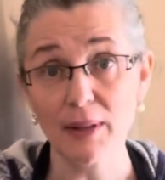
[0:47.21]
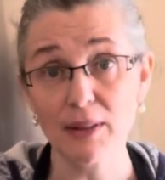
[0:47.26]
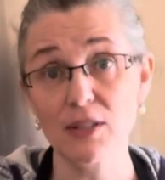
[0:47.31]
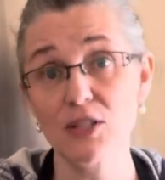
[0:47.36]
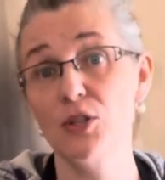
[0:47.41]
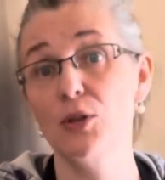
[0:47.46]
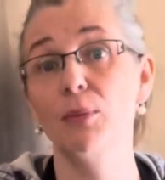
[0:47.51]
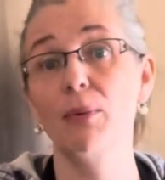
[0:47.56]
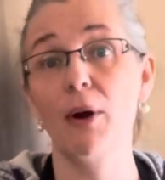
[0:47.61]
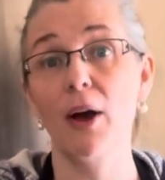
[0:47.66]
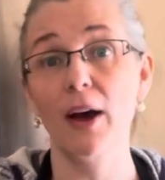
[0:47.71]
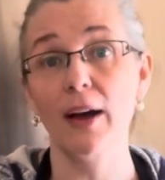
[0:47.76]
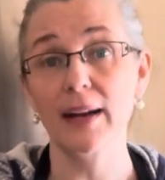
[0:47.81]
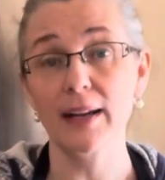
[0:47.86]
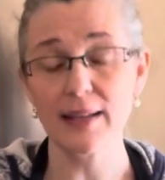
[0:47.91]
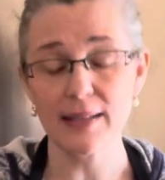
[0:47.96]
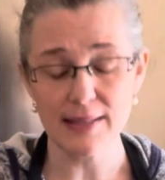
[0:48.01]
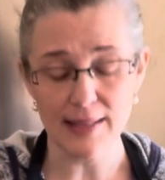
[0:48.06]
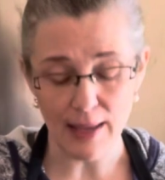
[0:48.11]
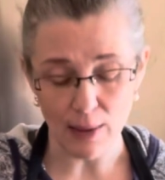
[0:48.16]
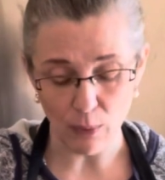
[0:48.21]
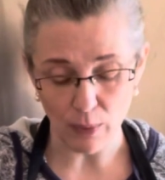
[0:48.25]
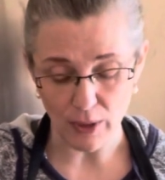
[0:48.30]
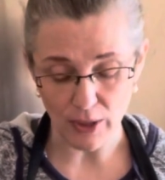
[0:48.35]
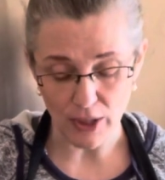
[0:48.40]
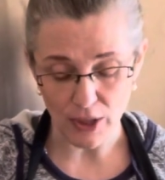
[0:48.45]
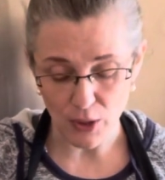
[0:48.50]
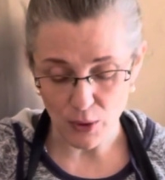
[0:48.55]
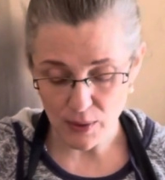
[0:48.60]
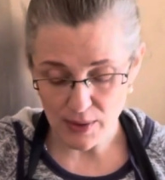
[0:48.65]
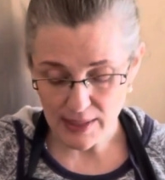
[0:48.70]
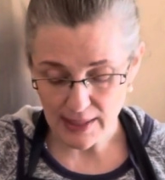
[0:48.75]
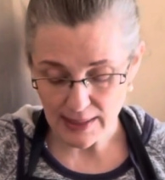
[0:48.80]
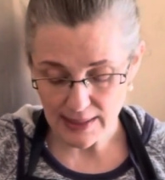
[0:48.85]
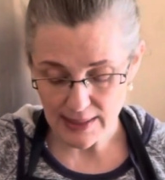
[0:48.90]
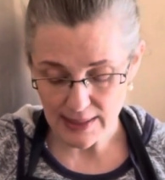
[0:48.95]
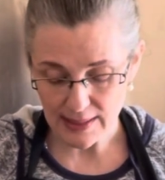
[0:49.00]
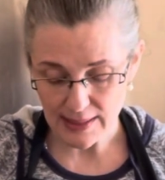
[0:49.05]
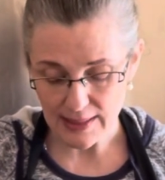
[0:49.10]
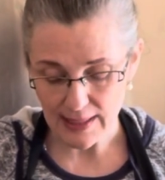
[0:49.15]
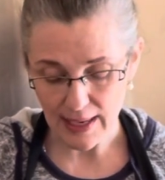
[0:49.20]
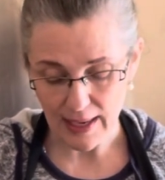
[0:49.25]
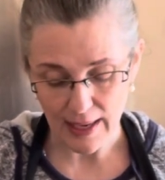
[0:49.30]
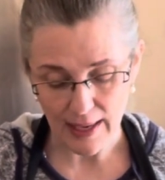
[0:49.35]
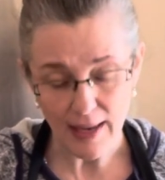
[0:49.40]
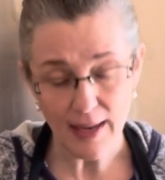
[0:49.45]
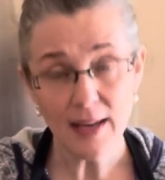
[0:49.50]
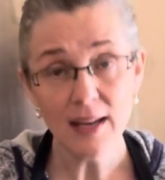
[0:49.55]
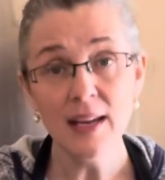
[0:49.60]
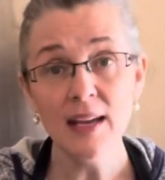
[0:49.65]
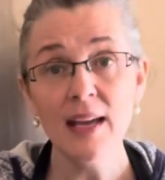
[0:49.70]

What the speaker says: the two products that we're using today.